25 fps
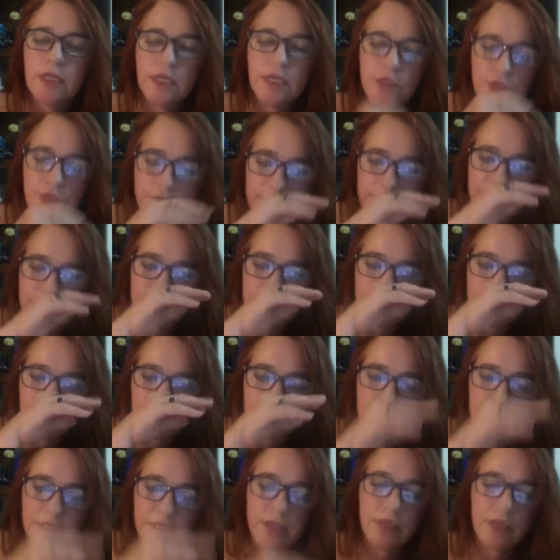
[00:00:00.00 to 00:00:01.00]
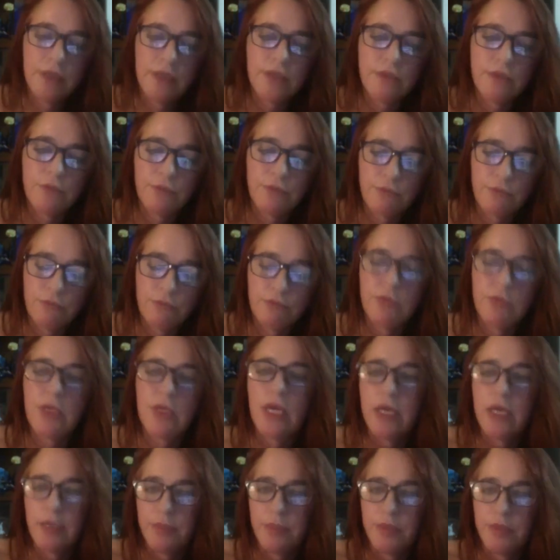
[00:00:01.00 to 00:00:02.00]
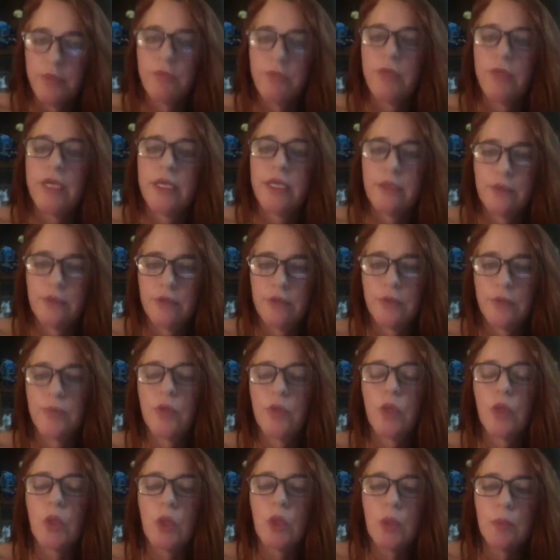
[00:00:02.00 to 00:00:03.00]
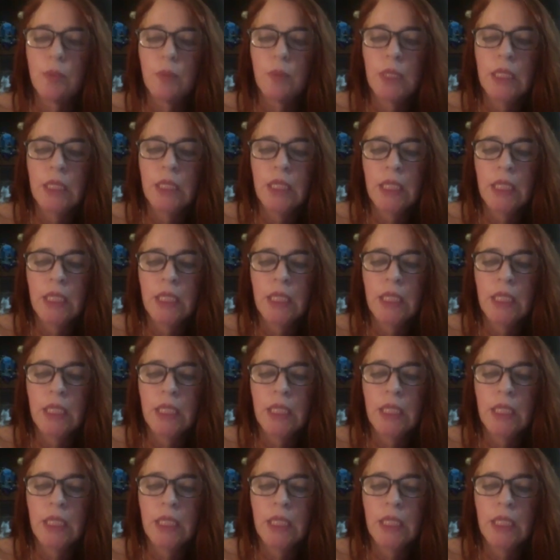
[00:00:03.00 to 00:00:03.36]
a trans woman got up and read her poem.